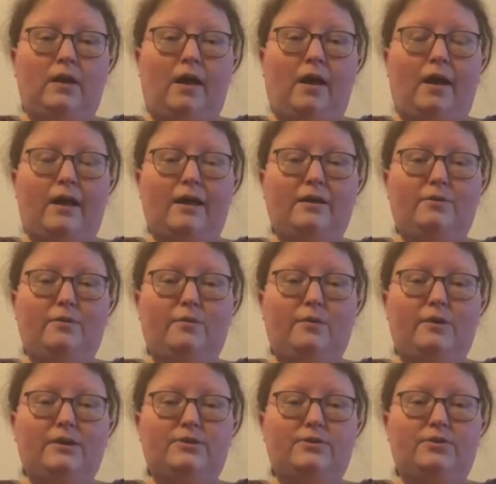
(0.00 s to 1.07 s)
I'm
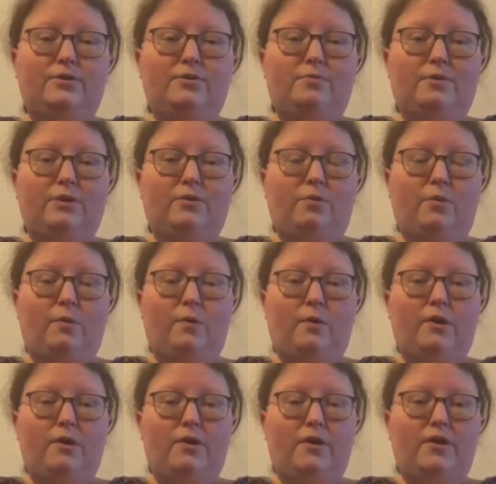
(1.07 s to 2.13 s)
going to
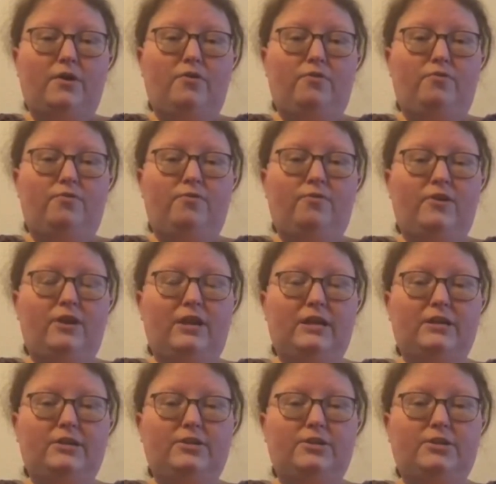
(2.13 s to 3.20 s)
record
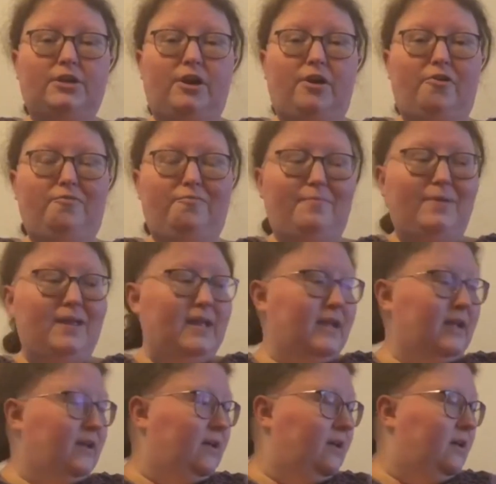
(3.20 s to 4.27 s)
footage of
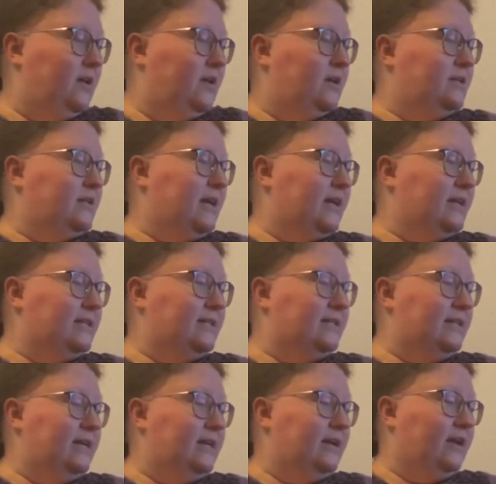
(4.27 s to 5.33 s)
me
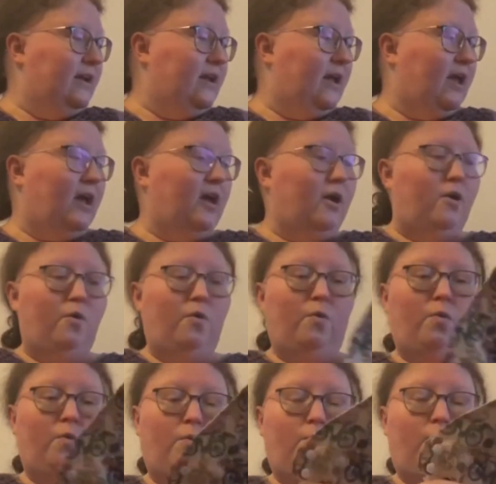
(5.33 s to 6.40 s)
testing
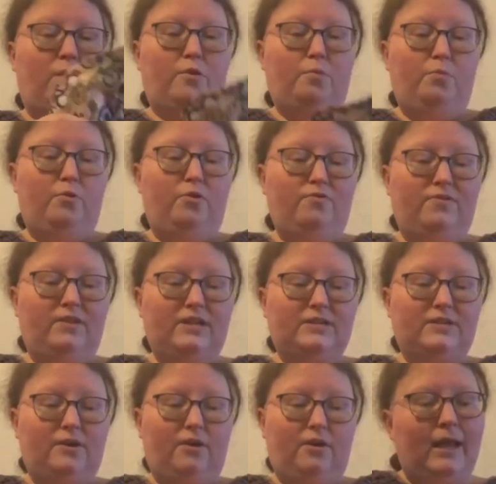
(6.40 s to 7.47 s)
how waterproof
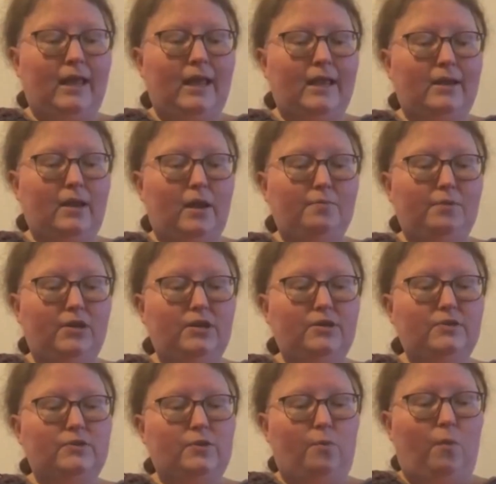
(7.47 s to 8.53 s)
these are. And I'm going to
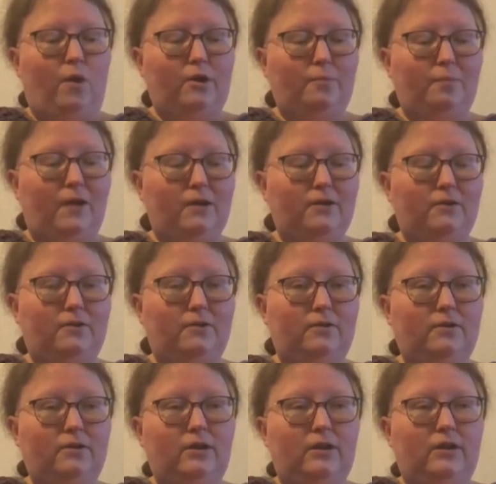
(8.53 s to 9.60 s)
use a water bottle
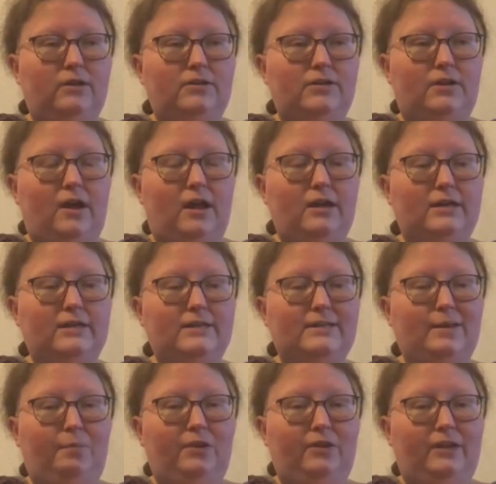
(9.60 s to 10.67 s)
to kind of
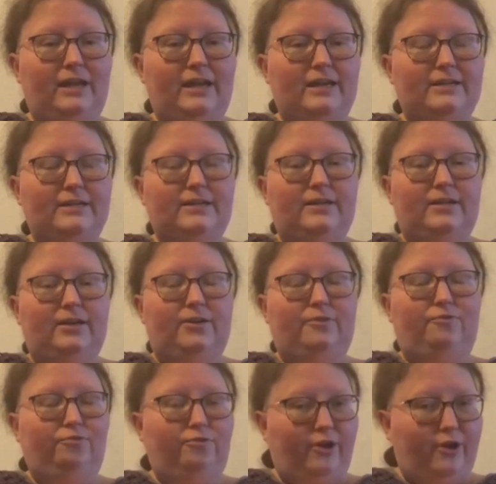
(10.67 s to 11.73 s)
simulate
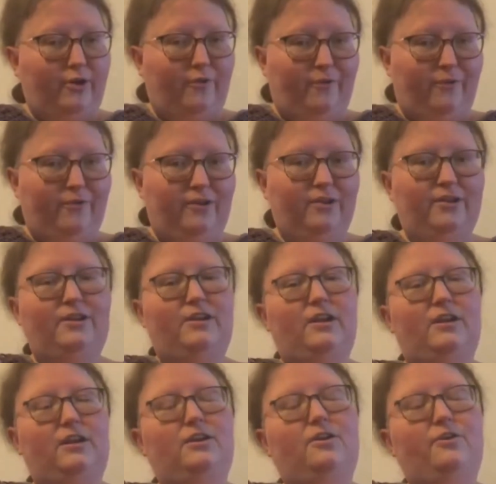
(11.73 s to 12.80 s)
flow.
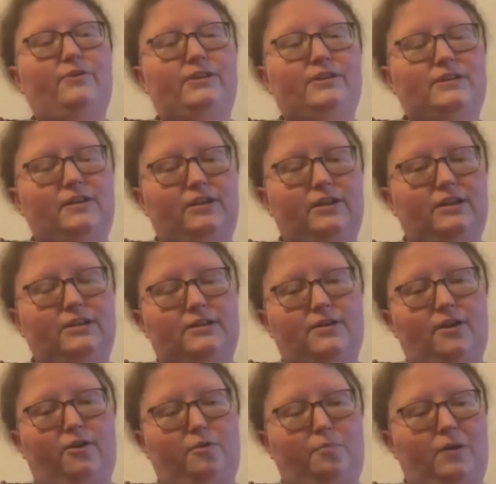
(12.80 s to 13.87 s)
And I know it's silly to
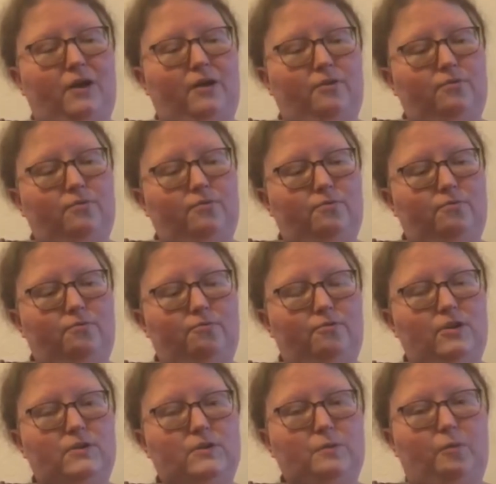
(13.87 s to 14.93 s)
talk about
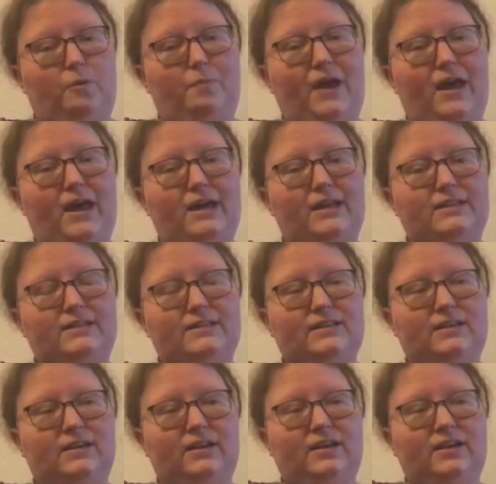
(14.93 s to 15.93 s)
reusable pads